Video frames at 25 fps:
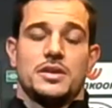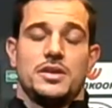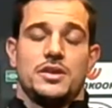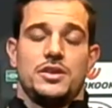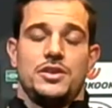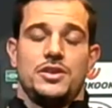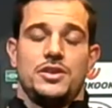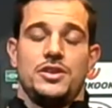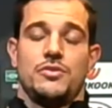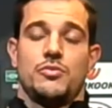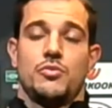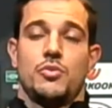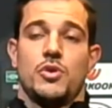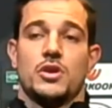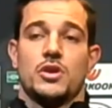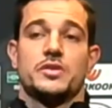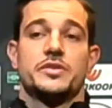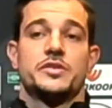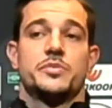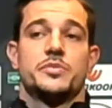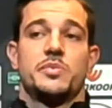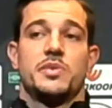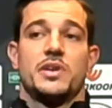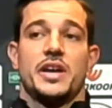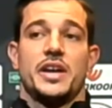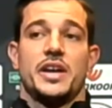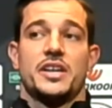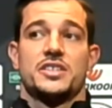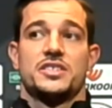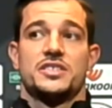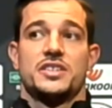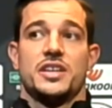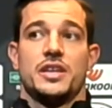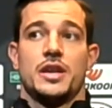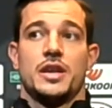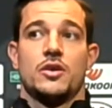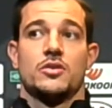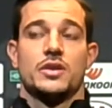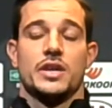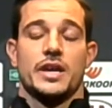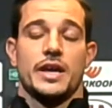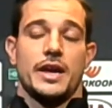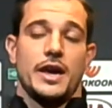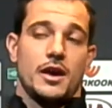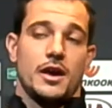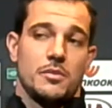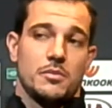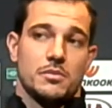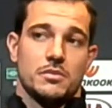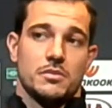he wants players that know the
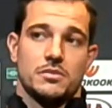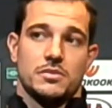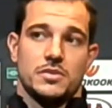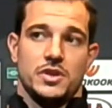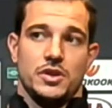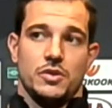game.